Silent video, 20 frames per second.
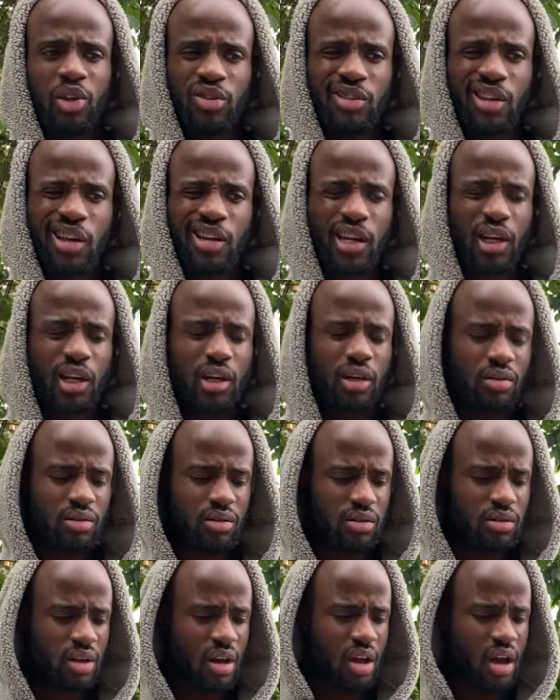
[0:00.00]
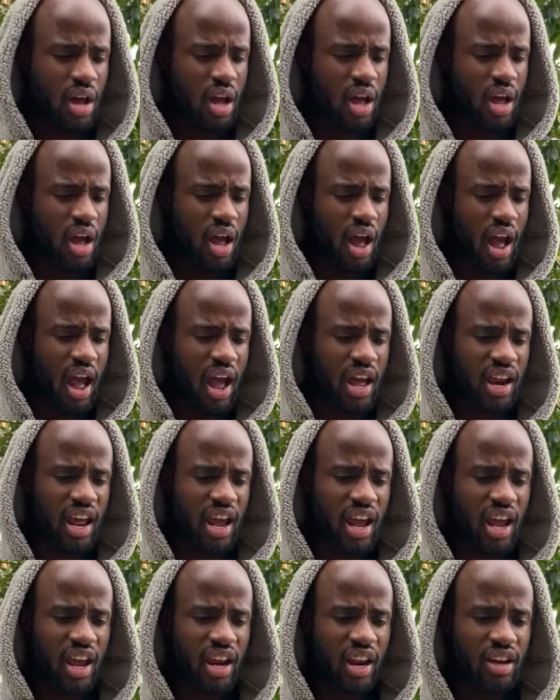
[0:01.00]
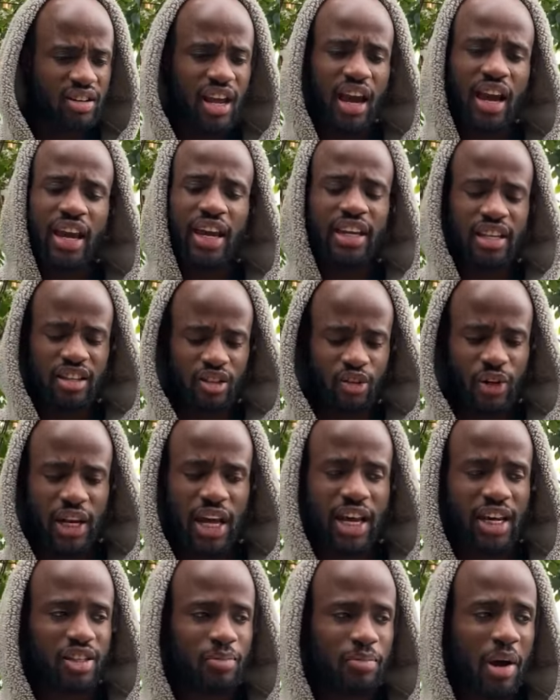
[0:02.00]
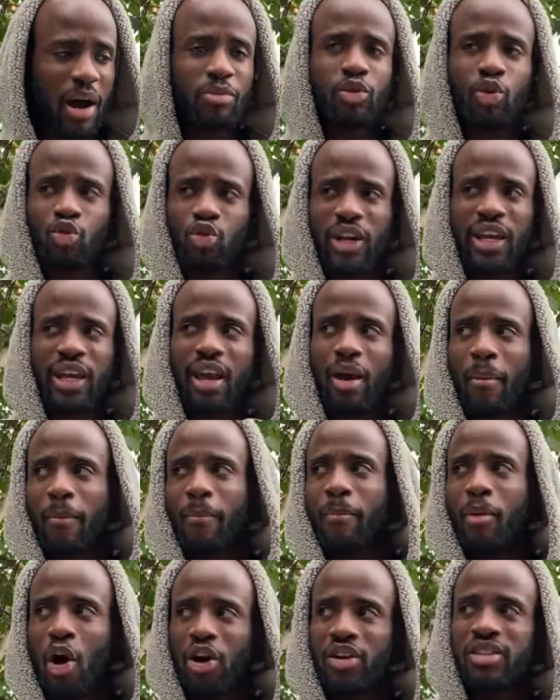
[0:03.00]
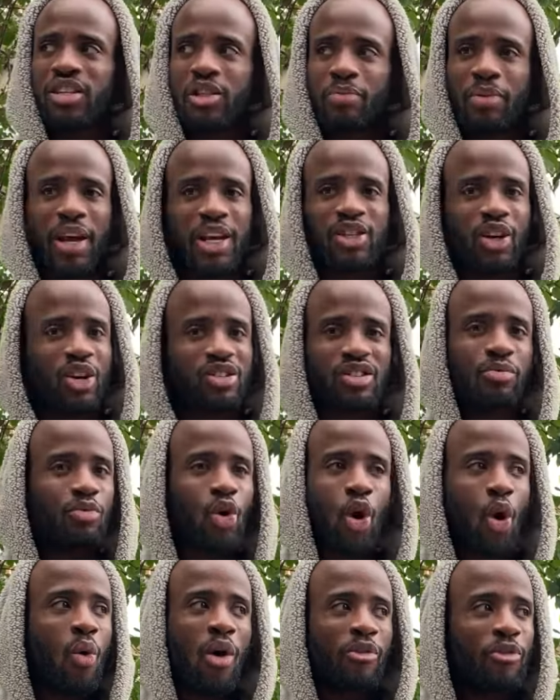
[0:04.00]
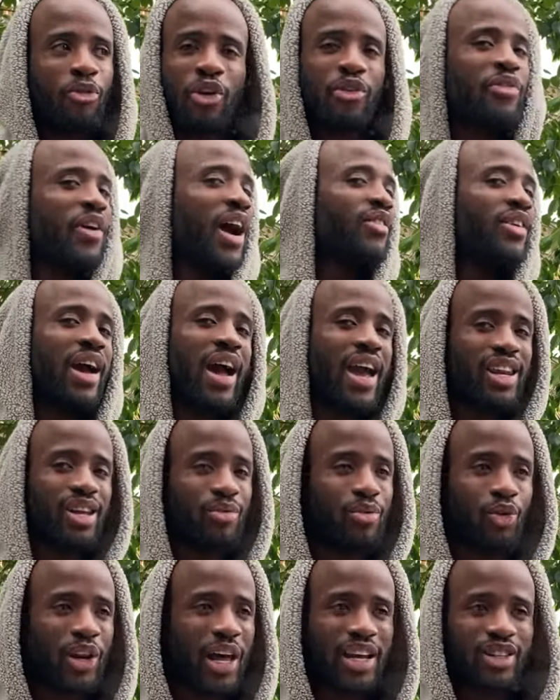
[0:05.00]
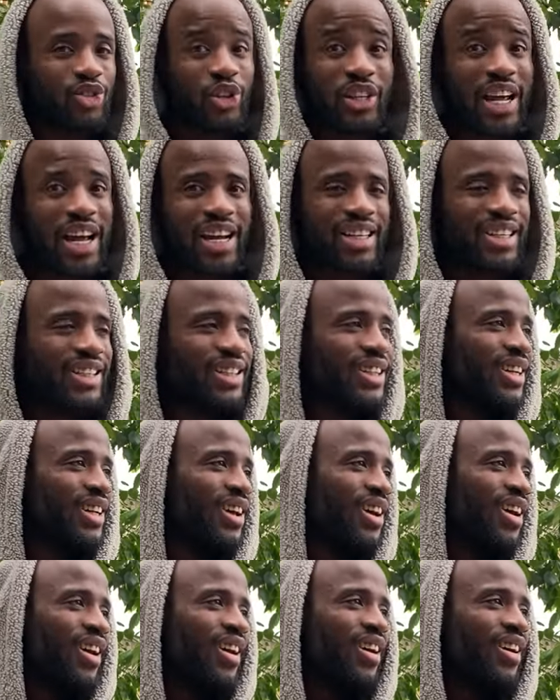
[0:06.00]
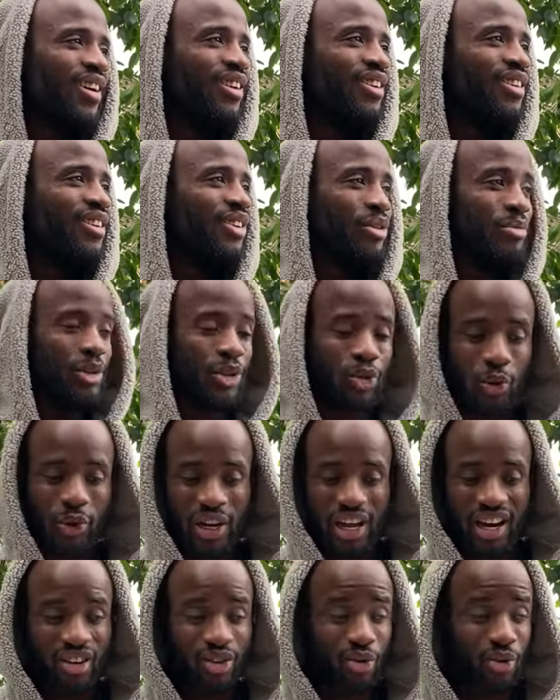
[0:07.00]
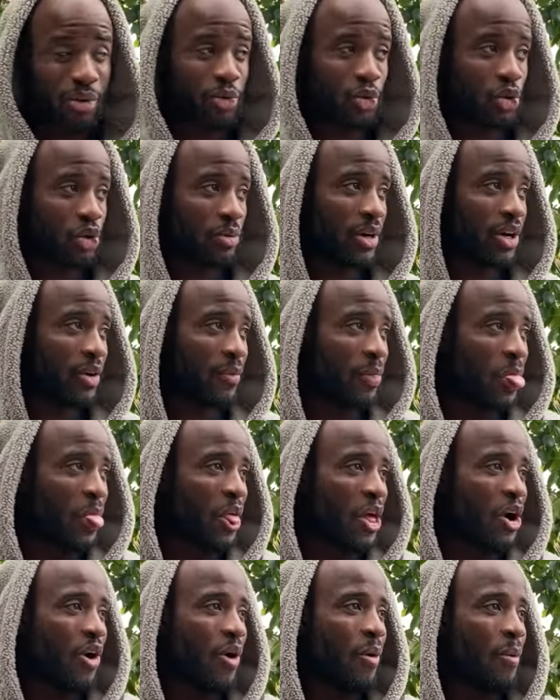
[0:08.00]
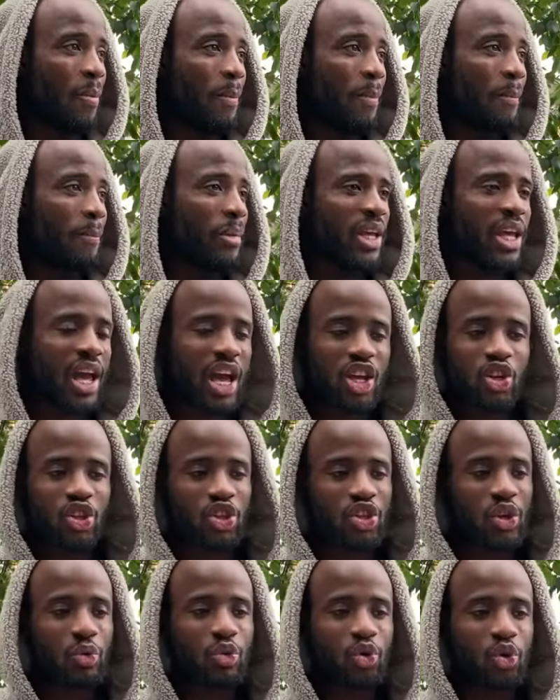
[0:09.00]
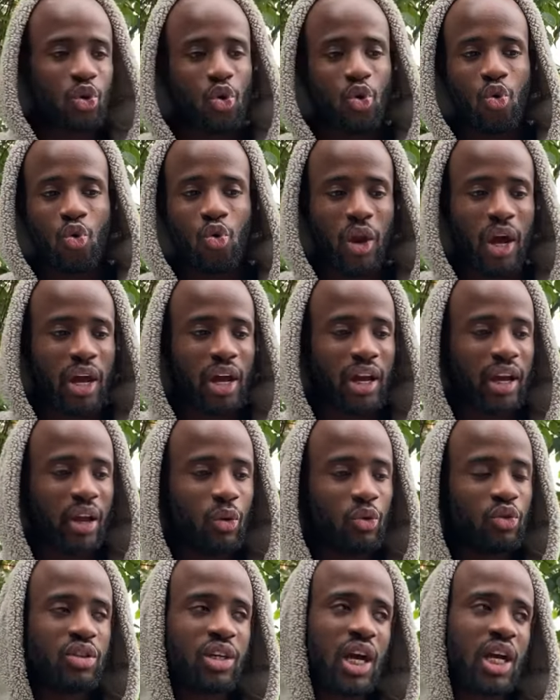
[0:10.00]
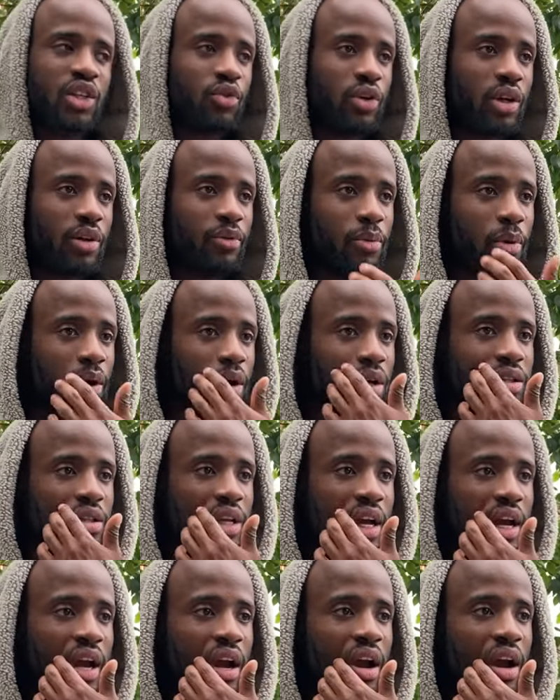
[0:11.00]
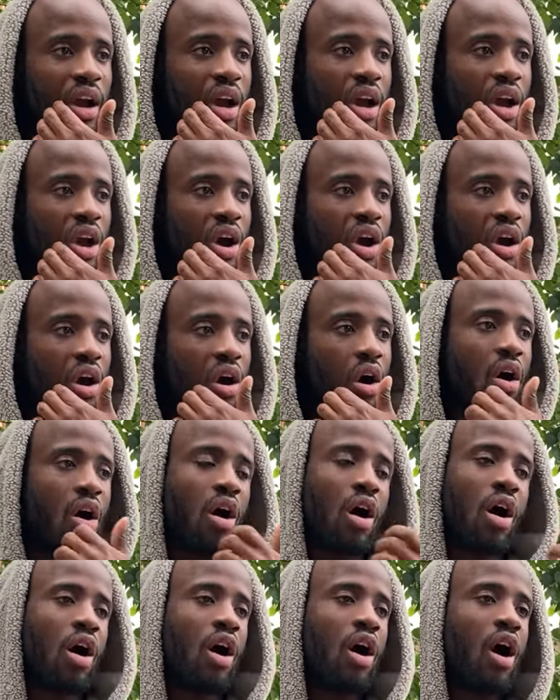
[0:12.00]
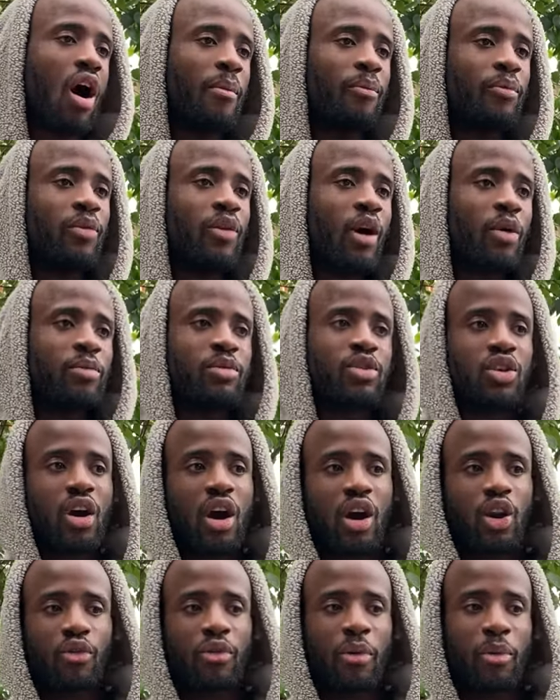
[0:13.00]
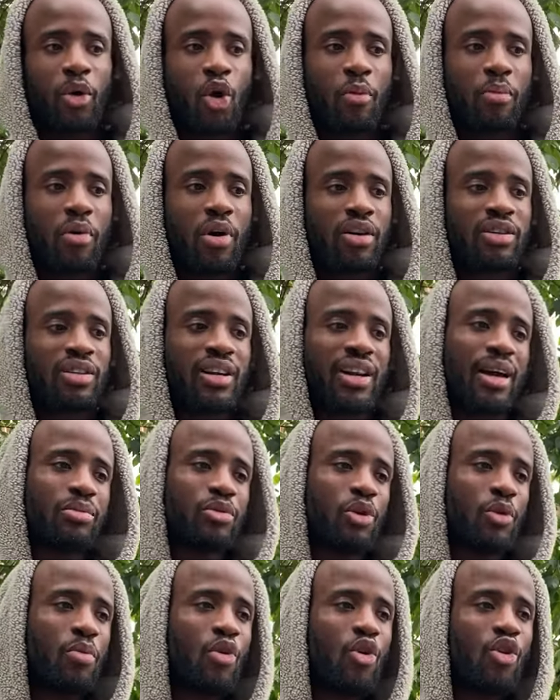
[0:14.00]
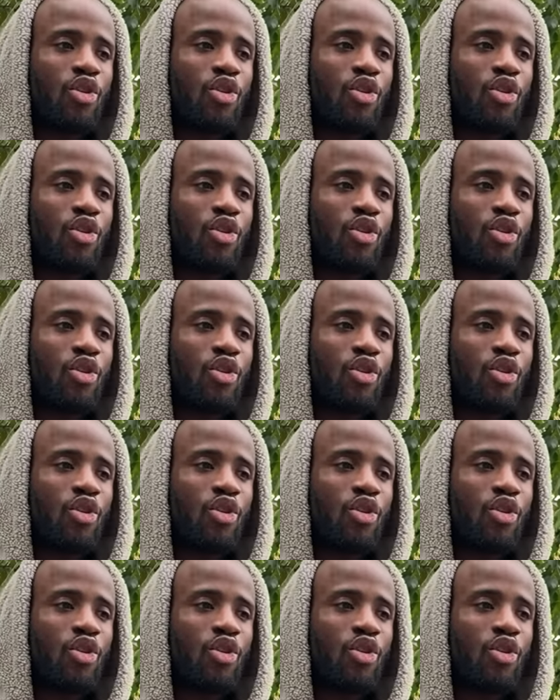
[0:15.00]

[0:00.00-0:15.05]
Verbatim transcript: pace or something like that. And then I was like, okay, I need to relax. But I'm still trying to get past this pacer because I'm not a 145 guy anymore. Like, it's not that I can be talking like I know what I'm talking about. Um, but yeah, it just it was cool. Like it was nice running past like oh, I'm, I'm starting off, I'm going past Clapton